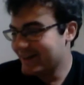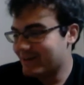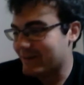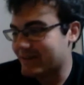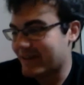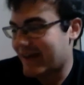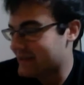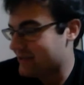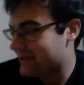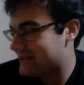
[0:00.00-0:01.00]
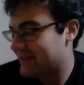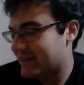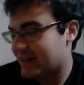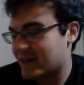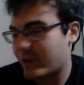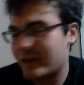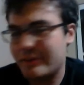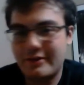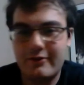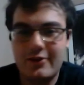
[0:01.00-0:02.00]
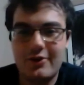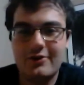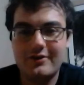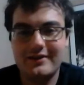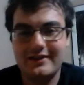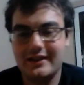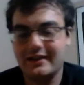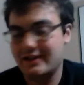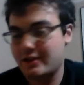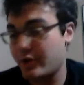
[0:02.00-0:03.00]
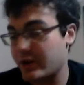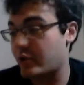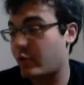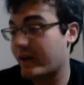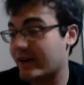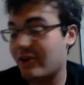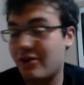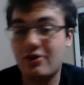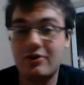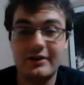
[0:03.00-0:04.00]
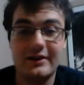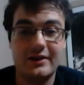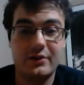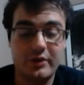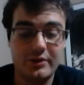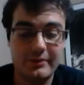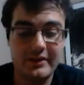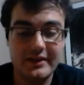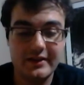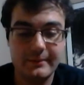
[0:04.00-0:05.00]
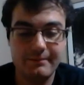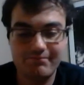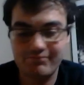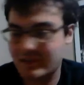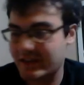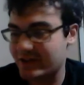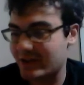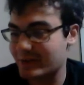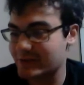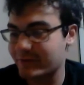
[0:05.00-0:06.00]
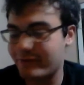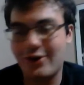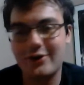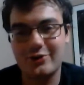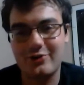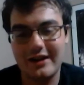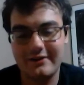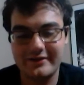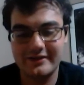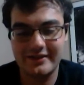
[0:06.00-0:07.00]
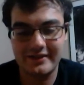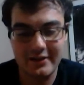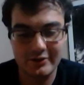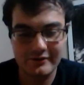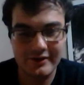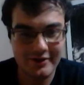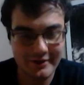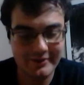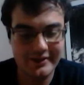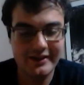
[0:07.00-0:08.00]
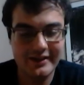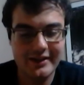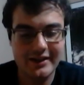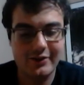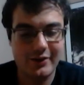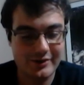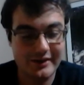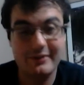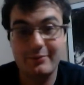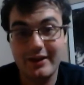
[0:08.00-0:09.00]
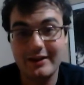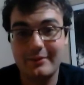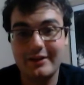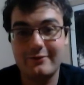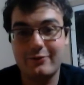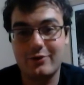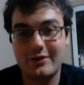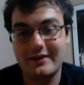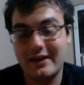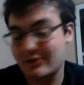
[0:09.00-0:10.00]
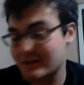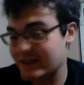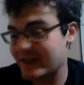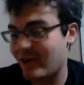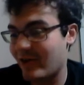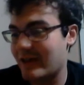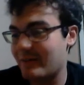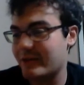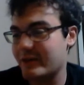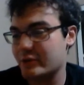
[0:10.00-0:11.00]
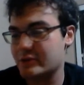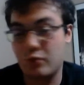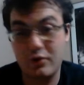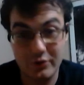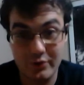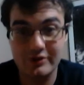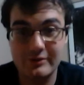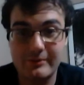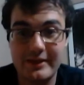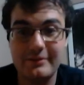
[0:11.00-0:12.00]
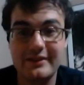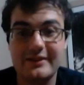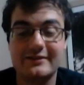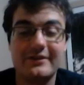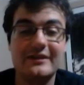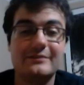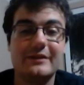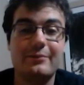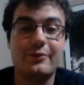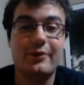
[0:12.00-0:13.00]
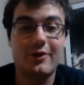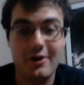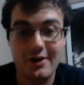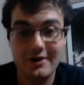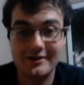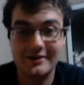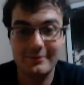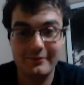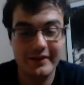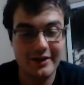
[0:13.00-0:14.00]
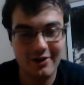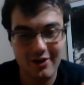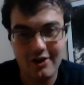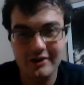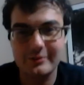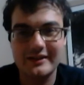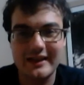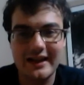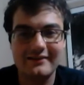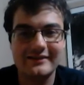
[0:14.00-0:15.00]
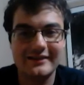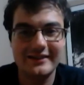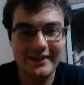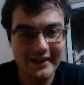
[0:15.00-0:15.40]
But yeah, as you can see, I got quite a bit of haul, quite a haul with me in terms of autographs. I was I was saving up a lot of money for it, and I would say all that money was more than well spent because these people are awesome. They are awesomely talented.